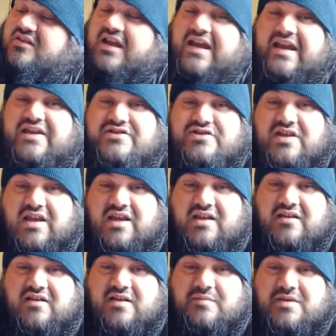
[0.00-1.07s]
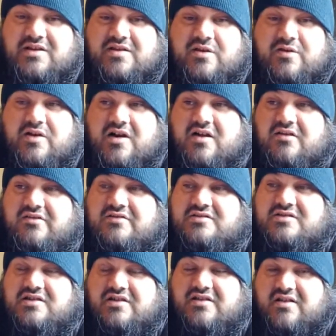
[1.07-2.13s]
the ash can, that'd be
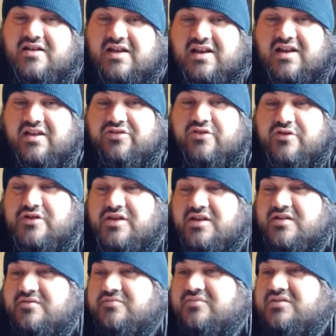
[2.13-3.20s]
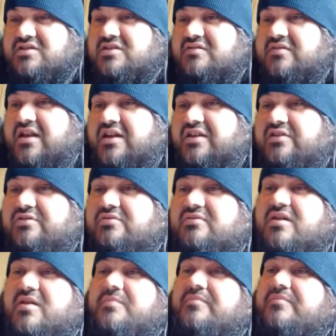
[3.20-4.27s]
$2, and I'll throw you in like
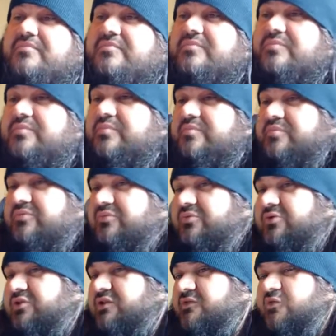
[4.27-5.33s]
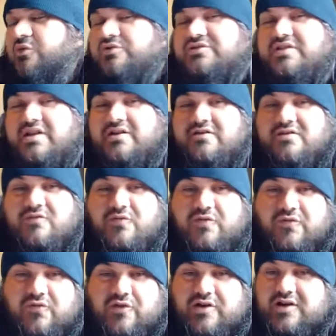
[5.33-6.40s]
3 or 4 stickers for
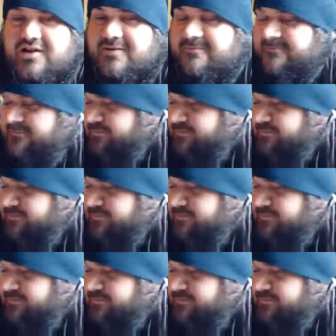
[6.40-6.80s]
free